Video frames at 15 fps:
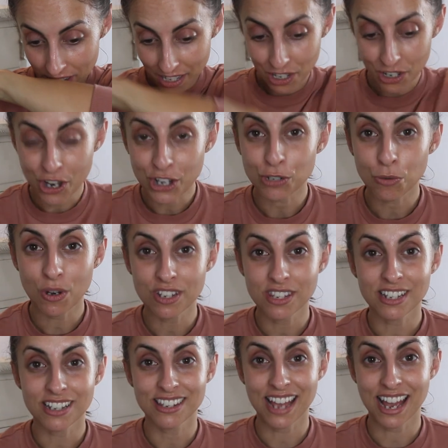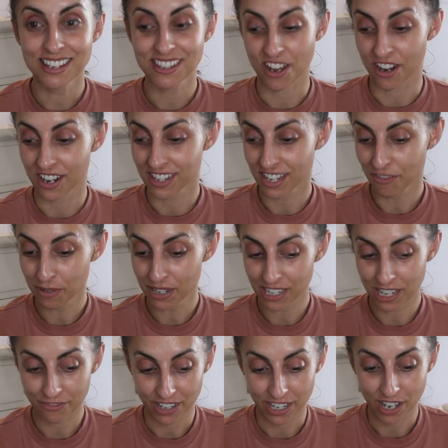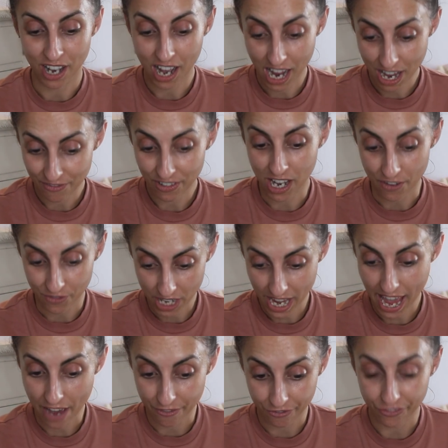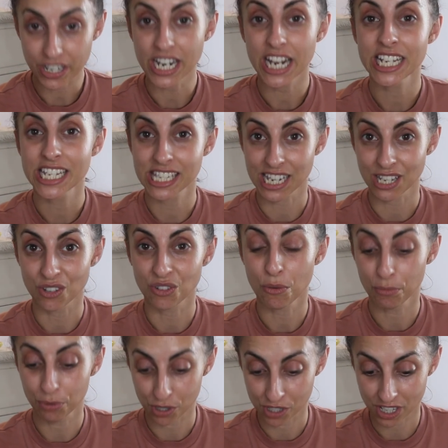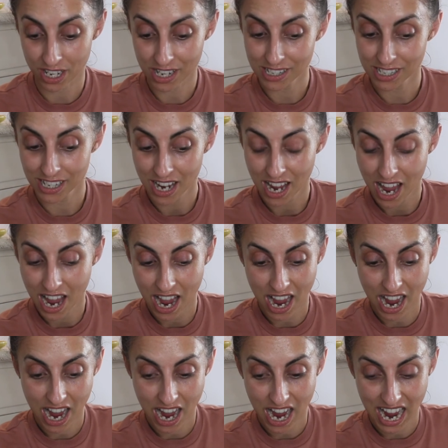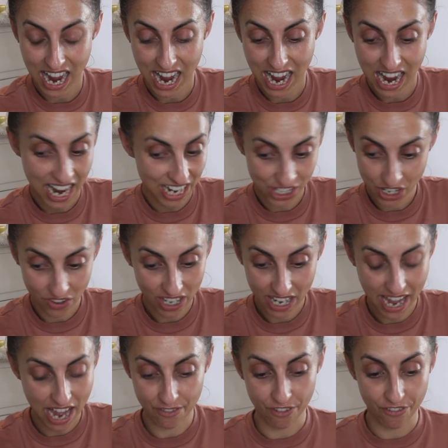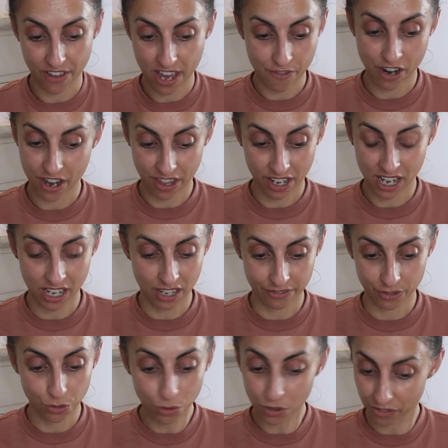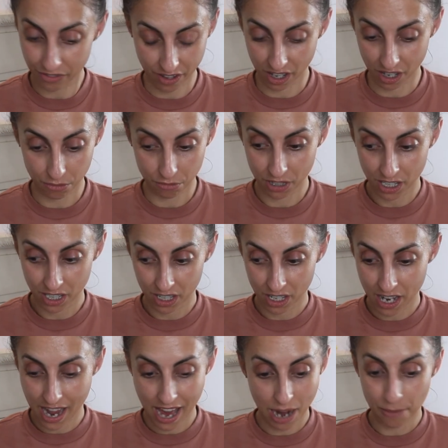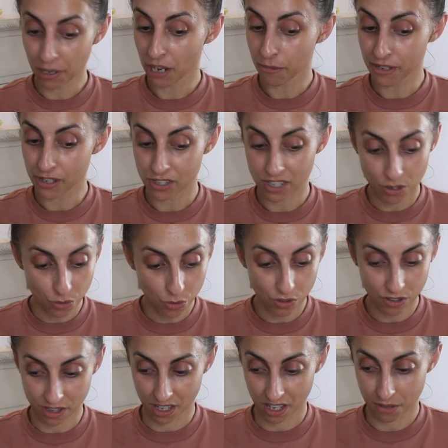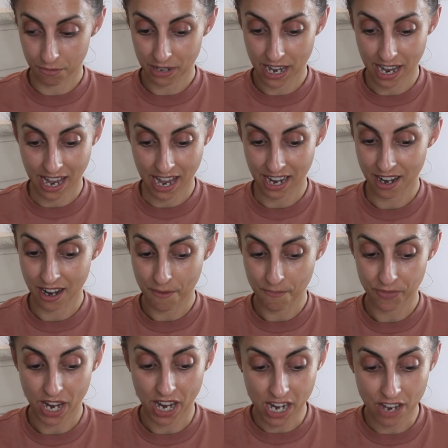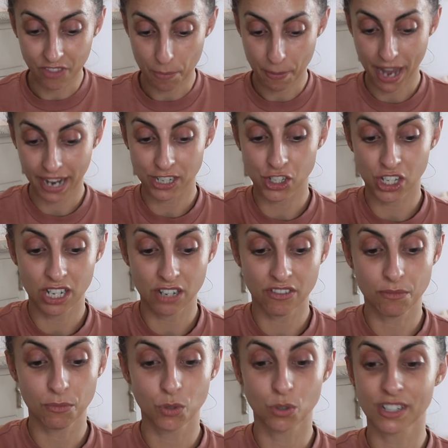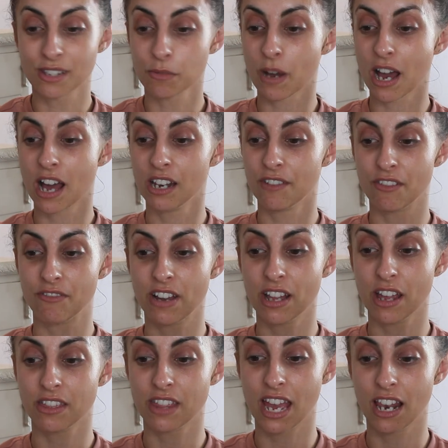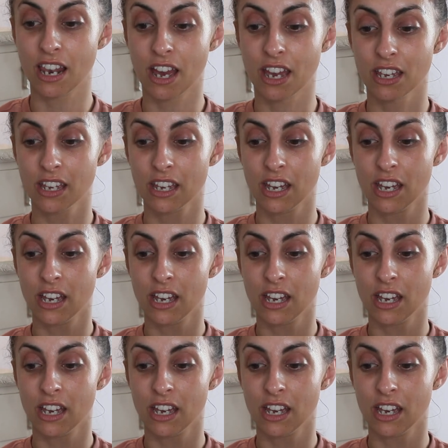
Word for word: gosh what a success guys I've been loving I've loved every single product I don't think I have a favourite I think I love all of them and I'm going to be using all of them and I love the packaging of them all as well I love the fact that they're like